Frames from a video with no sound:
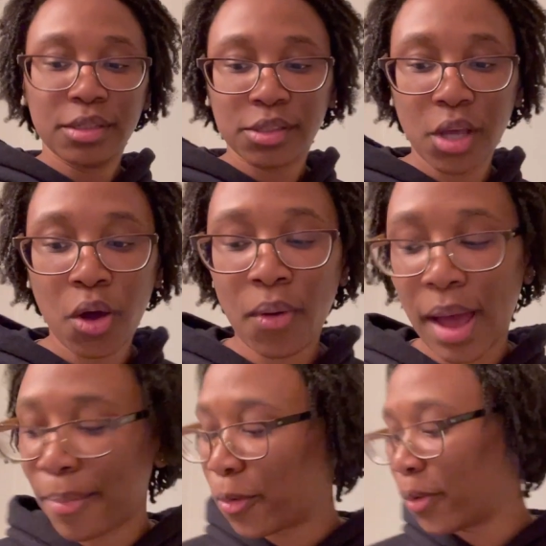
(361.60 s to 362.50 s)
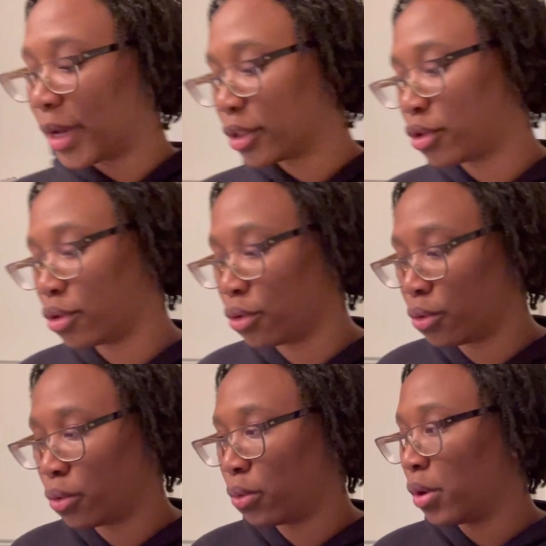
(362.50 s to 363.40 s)
So I'm going
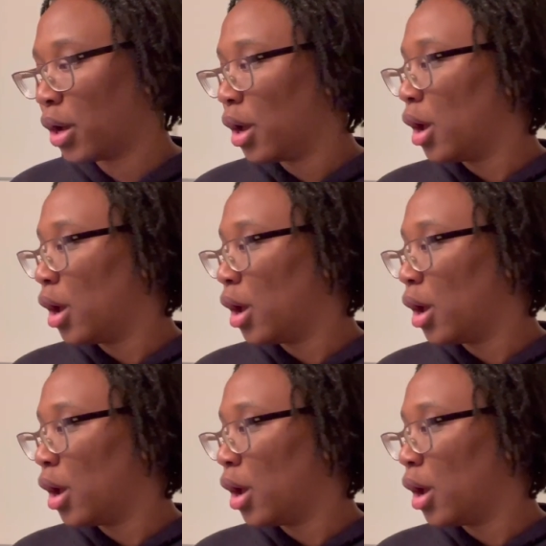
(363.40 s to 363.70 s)
to